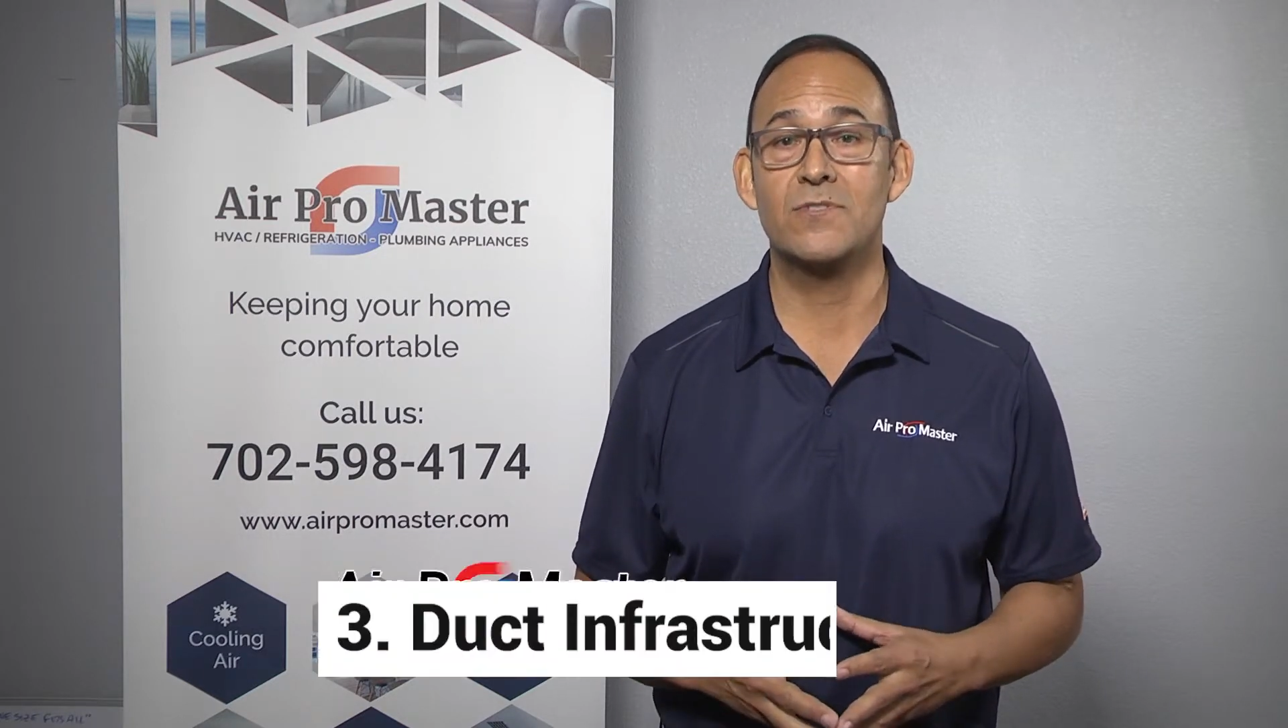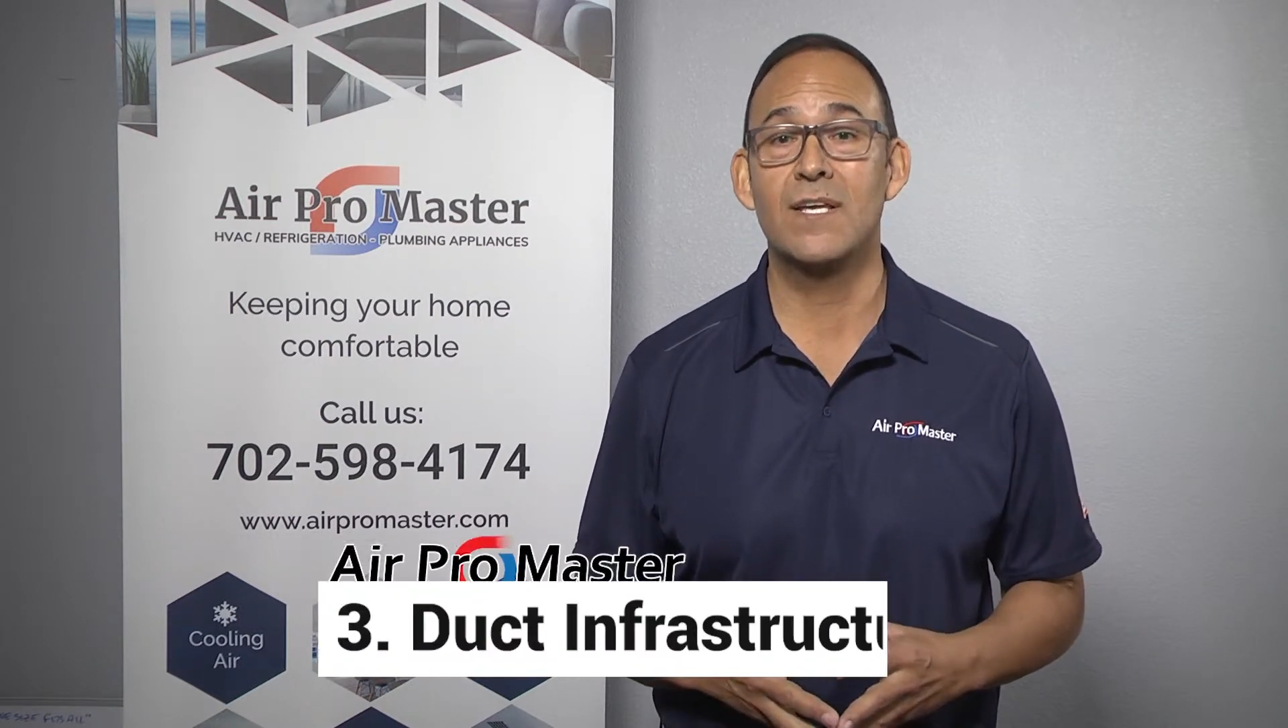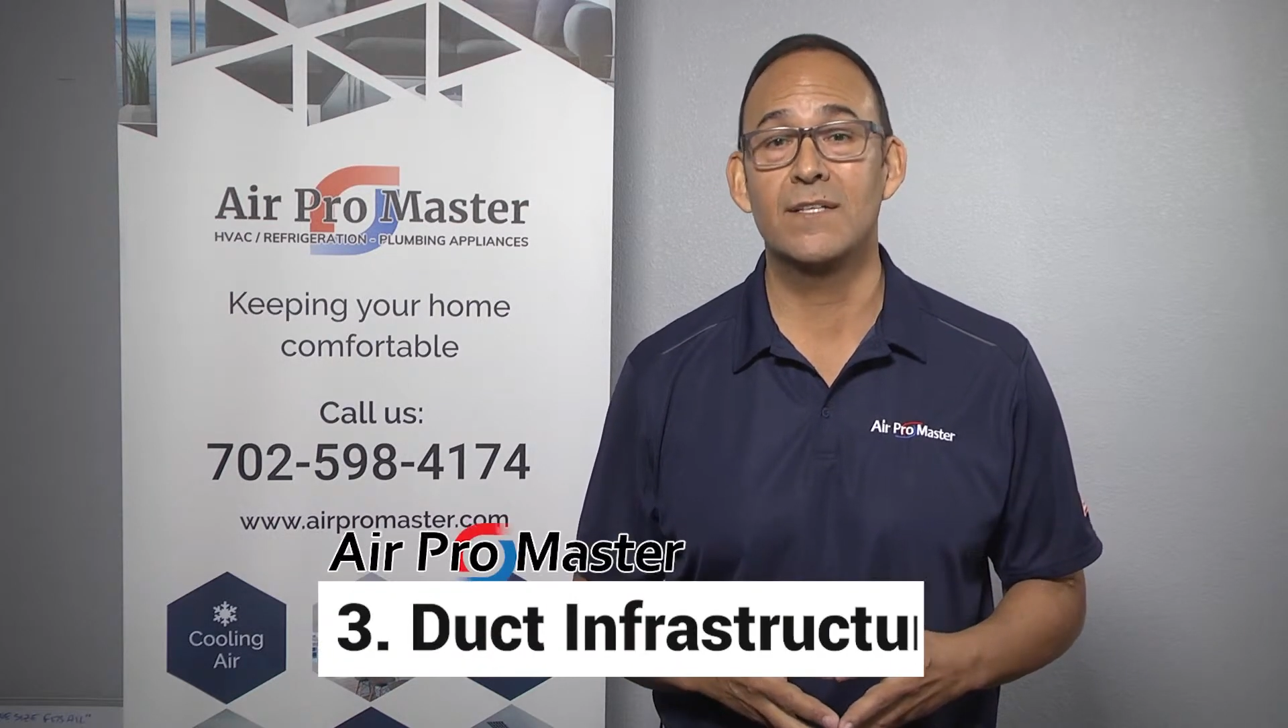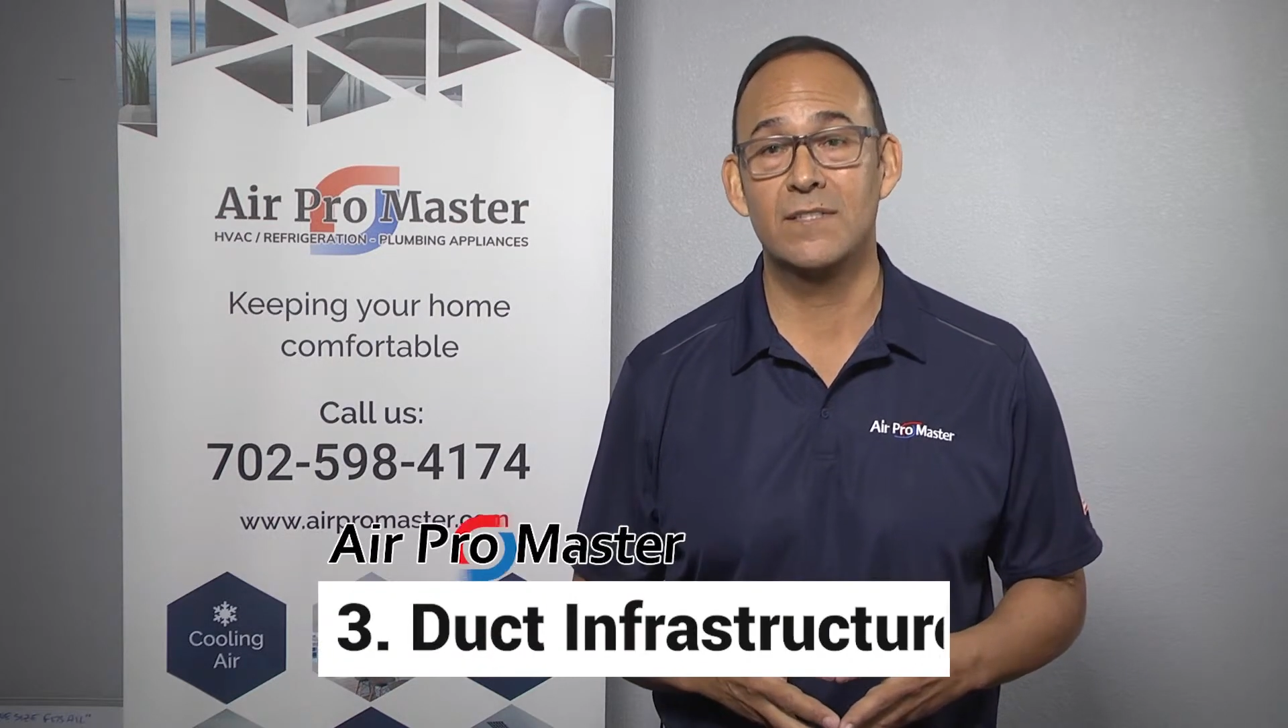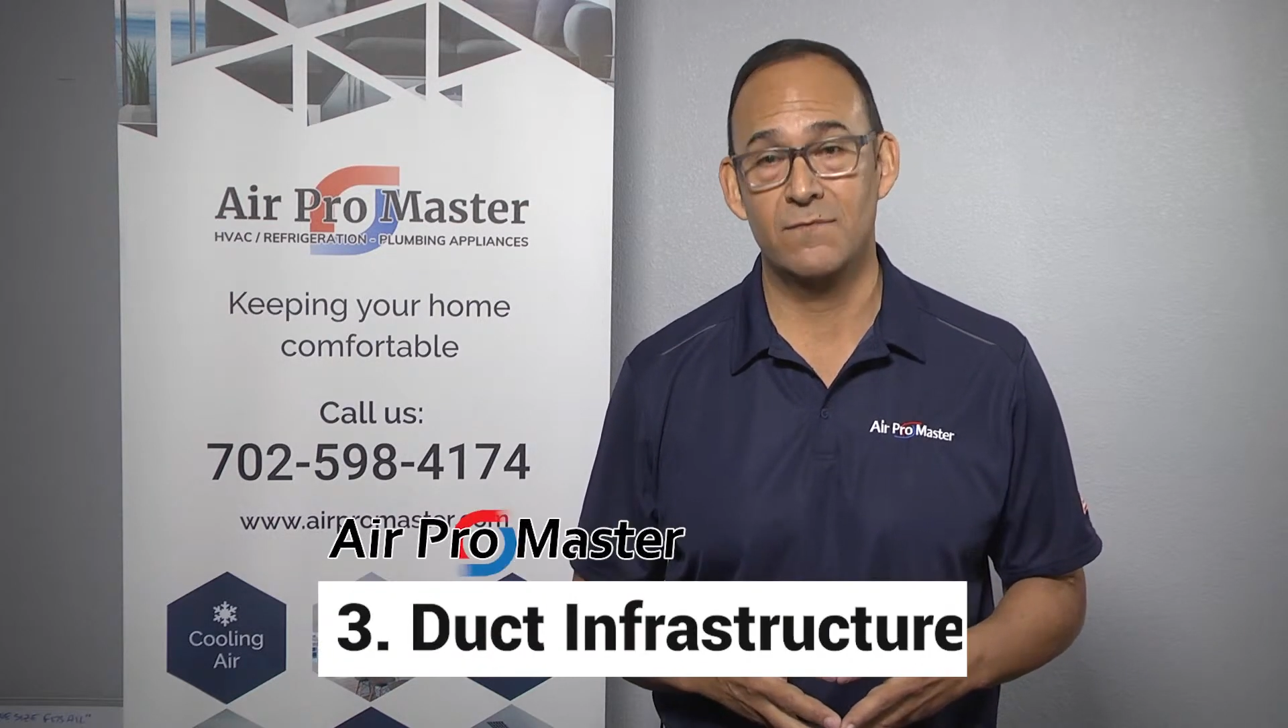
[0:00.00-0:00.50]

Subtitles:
duct